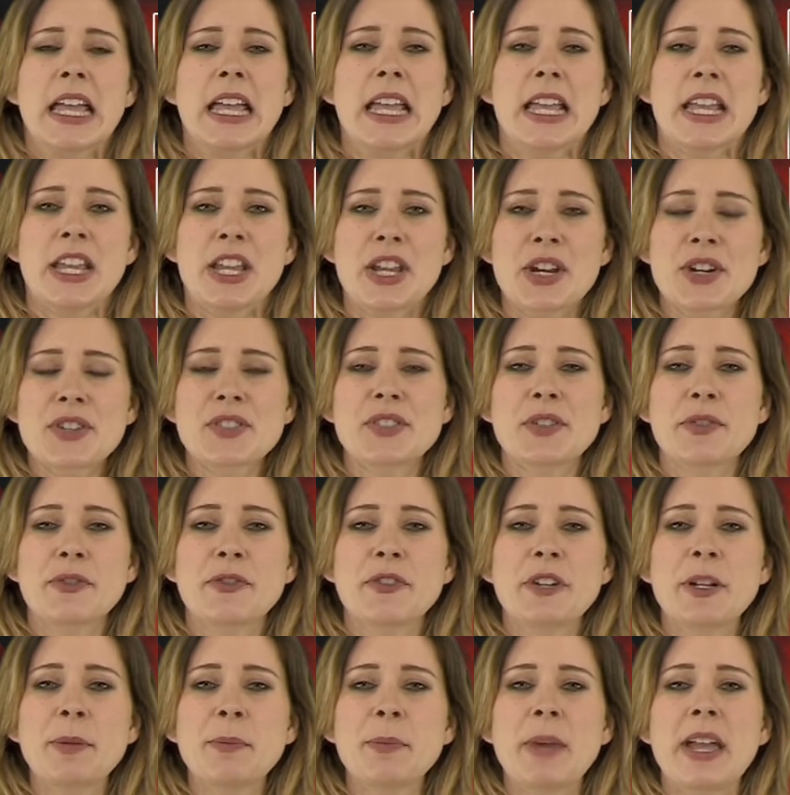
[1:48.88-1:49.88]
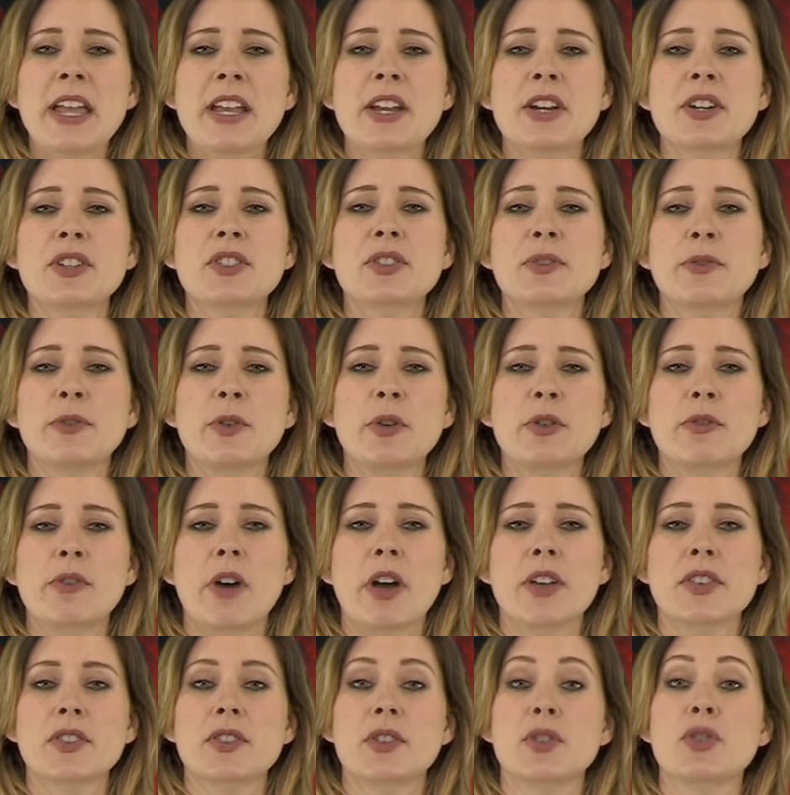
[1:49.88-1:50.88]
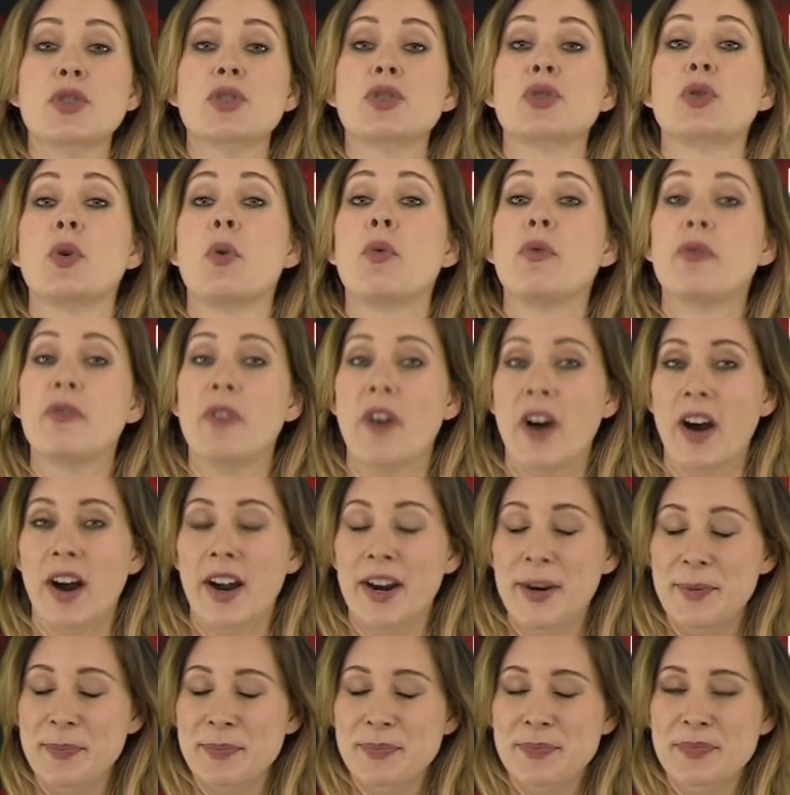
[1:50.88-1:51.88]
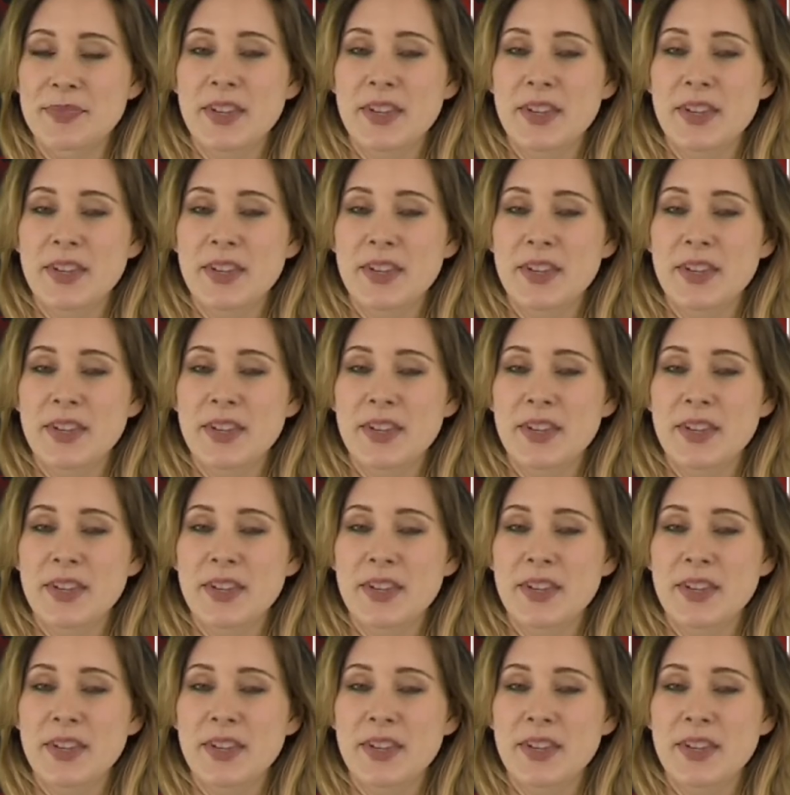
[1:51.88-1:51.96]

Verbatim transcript: Here's the filmmaker's full roster so far.